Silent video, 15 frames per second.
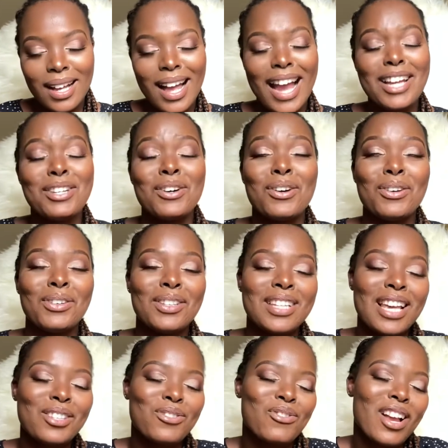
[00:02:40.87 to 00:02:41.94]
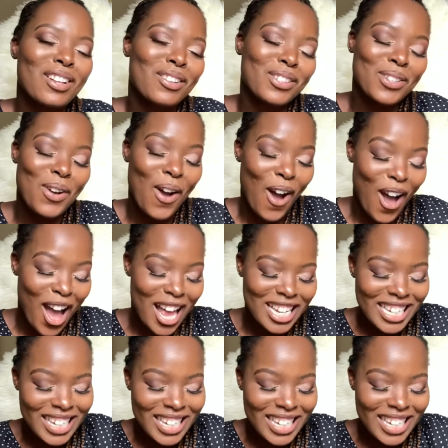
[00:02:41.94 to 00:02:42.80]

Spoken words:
I struggle so hard.